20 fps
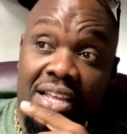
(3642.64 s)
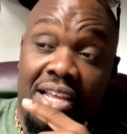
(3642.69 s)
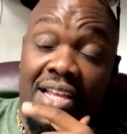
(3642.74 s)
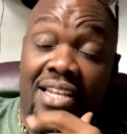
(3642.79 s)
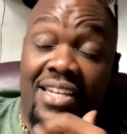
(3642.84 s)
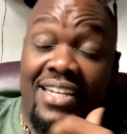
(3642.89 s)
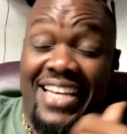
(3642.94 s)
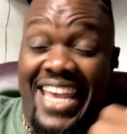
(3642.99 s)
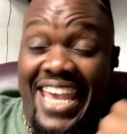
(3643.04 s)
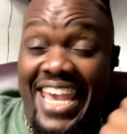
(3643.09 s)

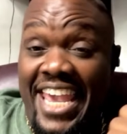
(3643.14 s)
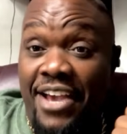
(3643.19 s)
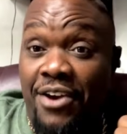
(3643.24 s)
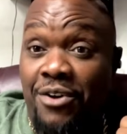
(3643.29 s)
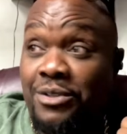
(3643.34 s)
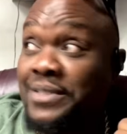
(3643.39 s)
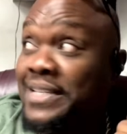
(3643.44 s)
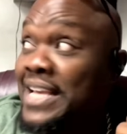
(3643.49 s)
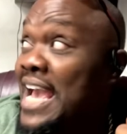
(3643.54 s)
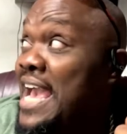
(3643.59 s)
The
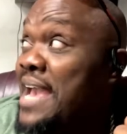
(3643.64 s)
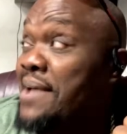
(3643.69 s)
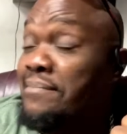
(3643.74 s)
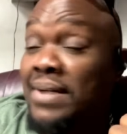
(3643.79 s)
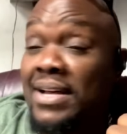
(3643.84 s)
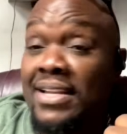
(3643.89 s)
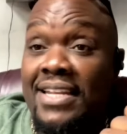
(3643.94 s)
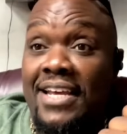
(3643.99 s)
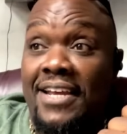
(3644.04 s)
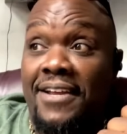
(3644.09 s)
Eagles game
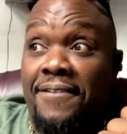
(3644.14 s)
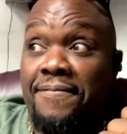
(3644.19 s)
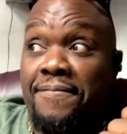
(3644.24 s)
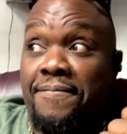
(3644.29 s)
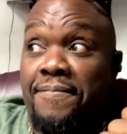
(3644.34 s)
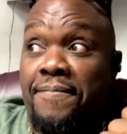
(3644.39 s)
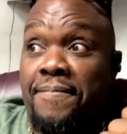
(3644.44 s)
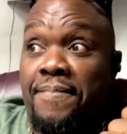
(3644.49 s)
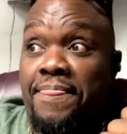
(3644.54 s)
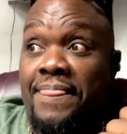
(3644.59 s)
Monday,
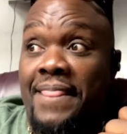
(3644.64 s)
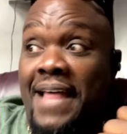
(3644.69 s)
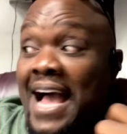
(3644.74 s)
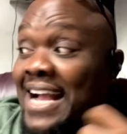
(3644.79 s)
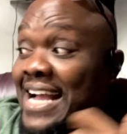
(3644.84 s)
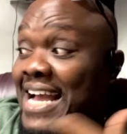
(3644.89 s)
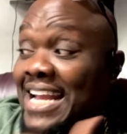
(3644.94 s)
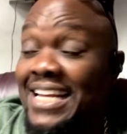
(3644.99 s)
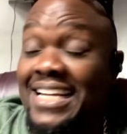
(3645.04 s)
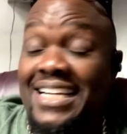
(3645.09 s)
I
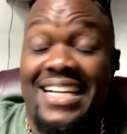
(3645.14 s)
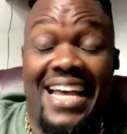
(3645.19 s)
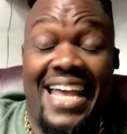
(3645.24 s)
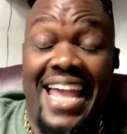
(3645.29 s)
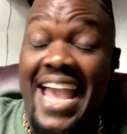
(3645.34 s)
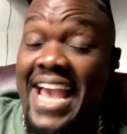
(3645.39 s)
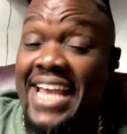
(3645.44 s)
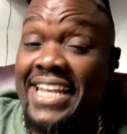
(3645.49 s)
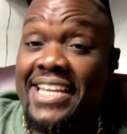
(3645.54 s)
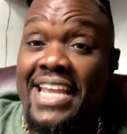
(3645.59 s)
got a
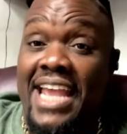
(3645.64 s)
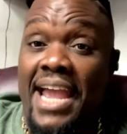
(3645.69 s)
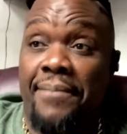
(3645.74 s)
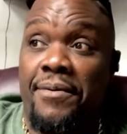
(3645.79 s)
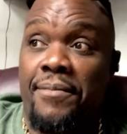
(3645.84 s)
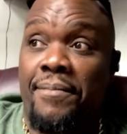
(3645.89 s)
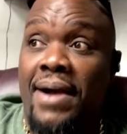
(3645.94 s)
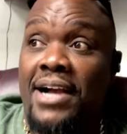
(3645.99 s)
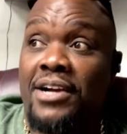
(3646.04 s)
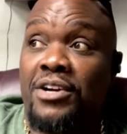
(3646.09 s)
handicapper
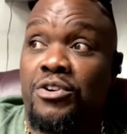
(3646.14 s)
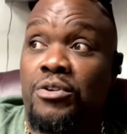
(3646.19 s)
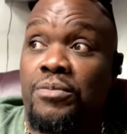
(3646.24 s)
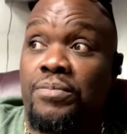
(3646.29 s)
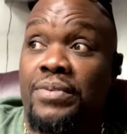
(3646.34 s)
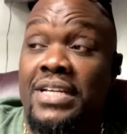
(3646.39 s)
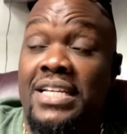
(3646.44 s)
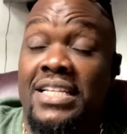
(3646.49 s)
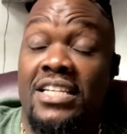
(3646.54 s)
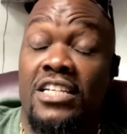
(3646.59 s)
in my group.
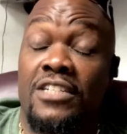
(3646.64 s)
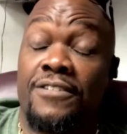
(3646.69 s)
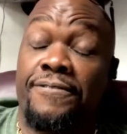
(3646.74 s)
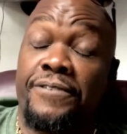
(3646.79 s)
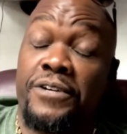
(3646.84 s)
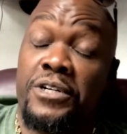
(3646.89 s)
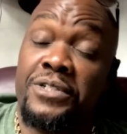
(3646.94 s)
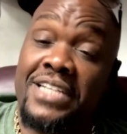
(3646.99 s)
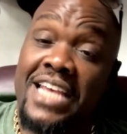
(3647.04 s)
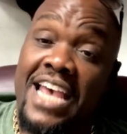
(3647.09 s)
He does
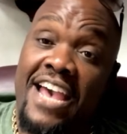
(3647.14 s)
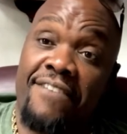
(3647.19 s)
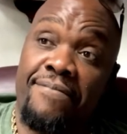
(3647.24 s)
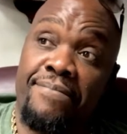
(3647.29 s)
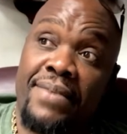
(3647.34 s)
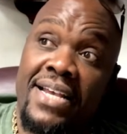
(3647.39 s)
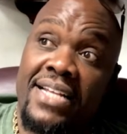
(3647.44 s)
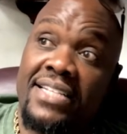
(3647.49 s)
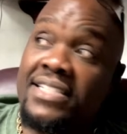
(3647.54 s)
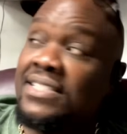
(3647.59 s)
first half
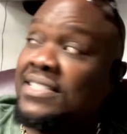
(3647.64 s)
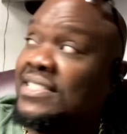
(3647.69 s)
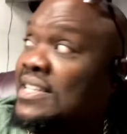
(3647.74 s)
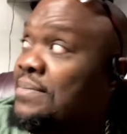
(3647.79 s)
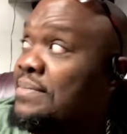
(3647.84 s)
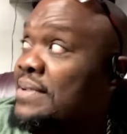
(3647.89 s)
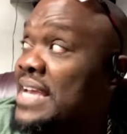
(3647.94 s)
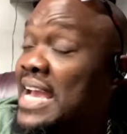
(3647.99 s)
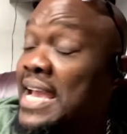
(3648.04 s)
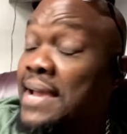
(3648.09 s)
bets and
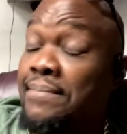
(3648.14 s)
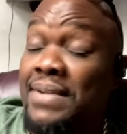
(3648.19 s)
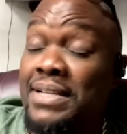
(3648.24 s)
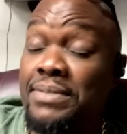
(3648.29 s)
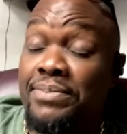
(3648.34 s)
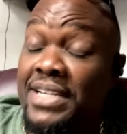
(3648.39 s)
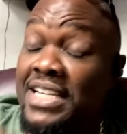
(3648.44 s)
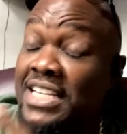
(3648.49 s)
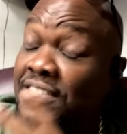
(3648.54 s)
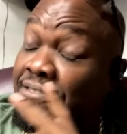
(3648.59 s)
some game bets,
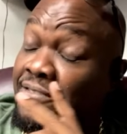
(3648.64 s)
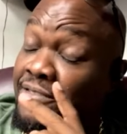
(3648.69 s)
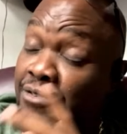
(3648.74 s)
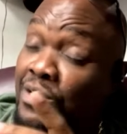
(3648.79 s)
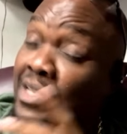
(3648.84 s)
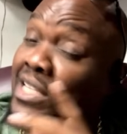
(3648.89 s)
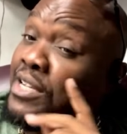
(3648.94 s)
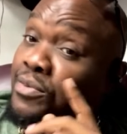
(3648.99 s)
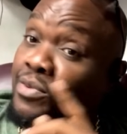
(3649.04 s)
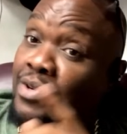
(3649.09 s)
but he's
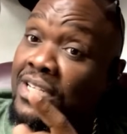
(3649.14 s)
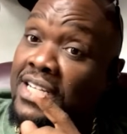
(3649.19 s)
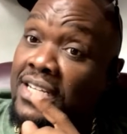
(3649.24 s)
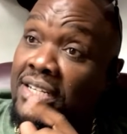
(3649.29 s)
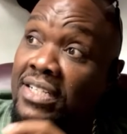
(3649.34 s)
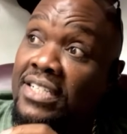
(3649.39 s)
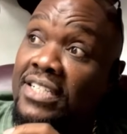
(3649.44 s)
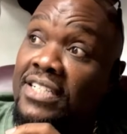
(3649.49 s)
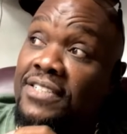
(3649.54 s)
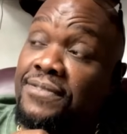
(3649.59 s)
really, really
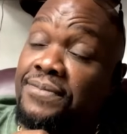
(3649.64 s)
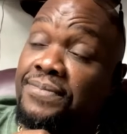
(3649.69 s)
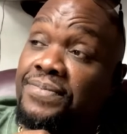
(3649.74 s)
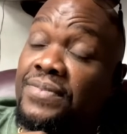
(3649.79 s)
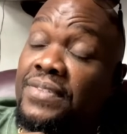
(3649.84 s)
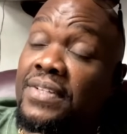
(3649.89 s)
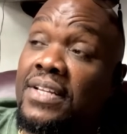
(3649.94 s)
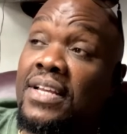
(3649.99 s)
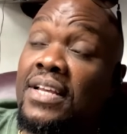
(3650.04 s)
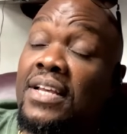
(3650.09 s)
good.
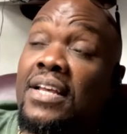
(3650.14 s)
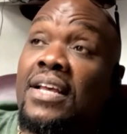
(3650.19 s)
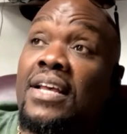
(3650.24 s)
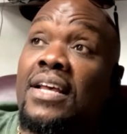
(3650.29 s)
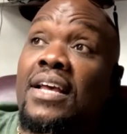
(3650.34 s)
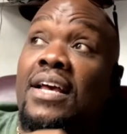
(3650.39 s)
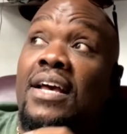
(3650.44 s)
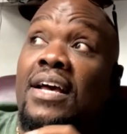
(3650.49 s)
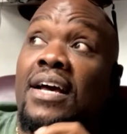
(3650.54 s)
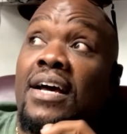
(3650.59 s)

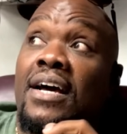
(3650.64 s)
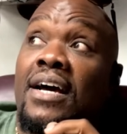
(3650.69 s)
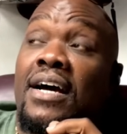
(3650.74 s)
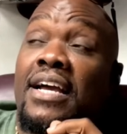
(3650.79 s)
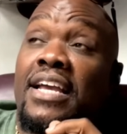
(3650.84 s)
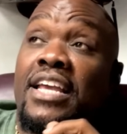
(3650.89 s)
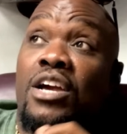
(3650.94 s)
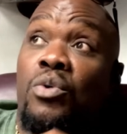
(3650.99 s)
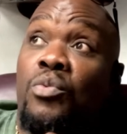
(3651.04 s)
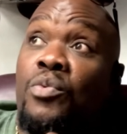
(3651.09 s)

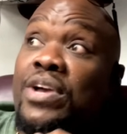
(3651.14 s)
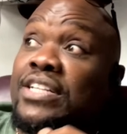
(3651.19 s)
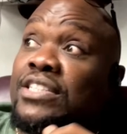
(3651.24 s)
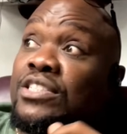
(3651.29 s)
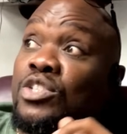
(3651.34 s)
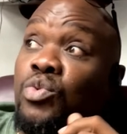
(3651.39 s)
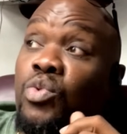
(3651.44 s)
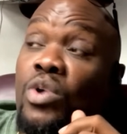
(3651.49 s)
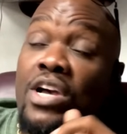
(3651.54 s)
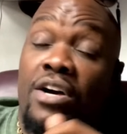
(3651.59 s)
He'll win
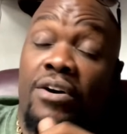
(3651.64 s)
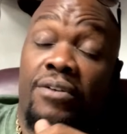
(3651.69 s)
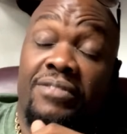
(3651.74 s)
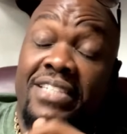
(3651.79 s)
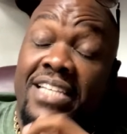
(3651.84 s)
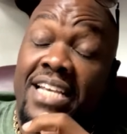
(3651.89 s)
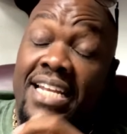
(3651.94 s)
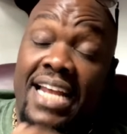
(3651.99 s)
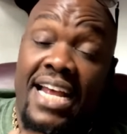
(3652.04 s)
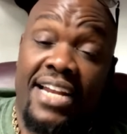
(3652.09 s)

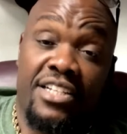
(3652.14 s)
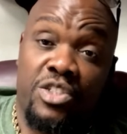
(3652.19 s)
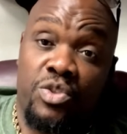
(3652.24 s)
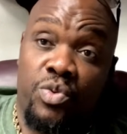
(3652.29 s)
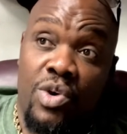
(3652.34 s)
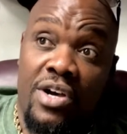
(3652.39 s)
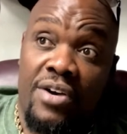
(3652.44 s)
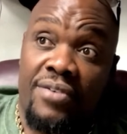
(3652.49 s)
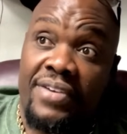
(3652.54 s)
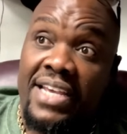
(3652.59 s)
10 out of
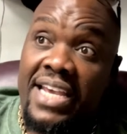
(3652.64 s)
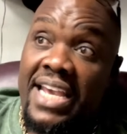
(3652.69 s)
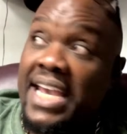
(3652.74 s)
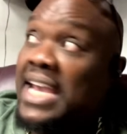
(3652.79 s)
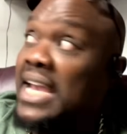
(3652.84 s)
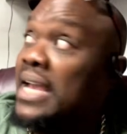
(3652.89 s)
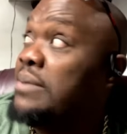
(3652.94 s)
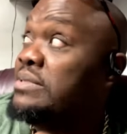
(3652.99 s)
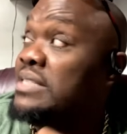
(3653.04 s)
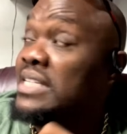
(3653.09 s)
12
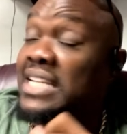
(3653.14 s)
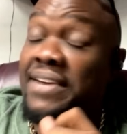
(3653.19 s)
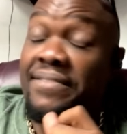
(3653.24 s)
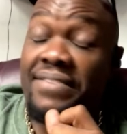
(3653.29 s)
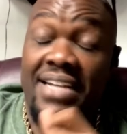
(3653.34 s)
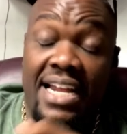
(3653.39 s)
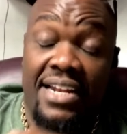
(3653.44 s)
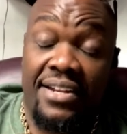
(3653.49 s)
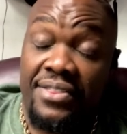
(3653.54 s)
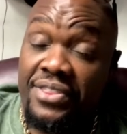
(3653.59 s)
games, 11
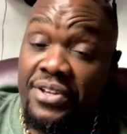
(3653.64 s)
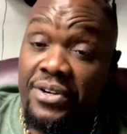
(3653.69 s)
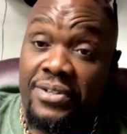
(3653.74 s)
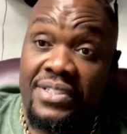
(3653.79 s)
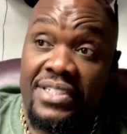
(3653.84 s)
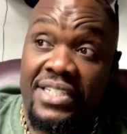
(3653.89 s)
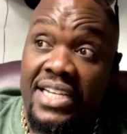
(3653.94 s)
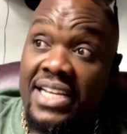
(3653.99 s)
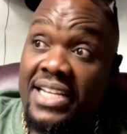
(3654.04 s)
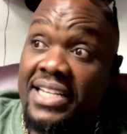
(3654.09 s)
out of
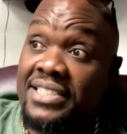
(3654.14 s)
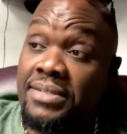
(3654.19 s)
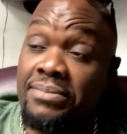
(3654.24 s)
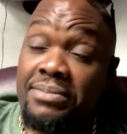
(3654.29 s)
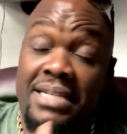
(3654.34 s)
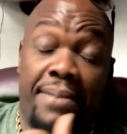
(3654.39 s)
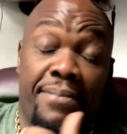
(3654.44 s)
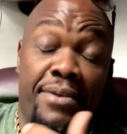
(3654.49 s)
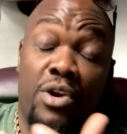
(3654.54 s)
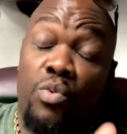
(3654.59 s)
13.
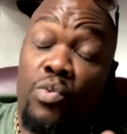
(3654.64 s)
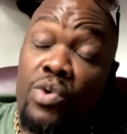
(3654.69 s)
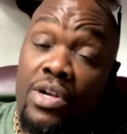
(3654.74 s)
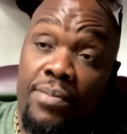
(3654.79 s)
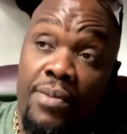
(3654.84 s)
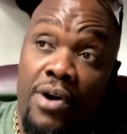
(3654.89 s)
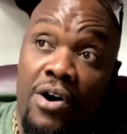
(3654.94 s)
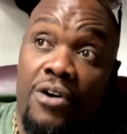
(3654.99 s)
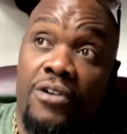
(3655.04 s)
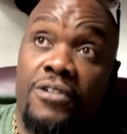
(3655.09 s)
Sometimes he'll win them
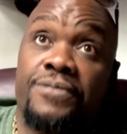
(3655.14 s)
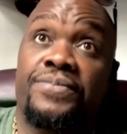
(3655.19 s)
all.